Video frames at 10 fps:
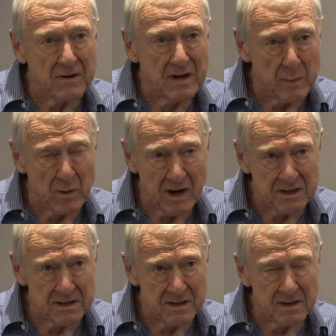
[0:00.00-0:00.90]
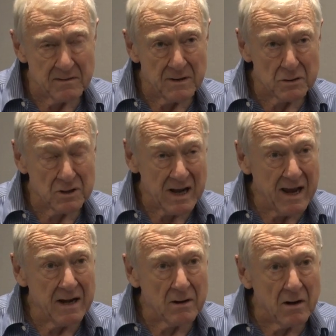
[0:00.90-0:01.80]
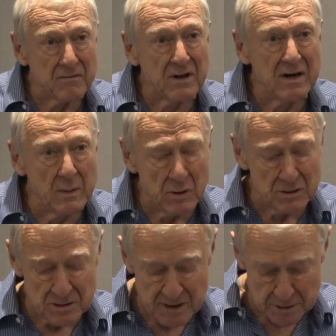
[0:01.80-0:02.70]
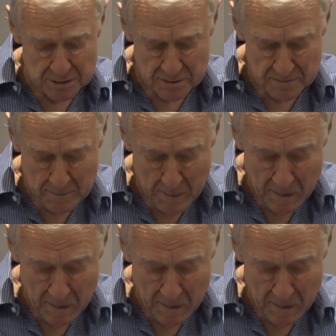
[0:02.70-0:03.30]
the liberated individual and of the liberal tradition.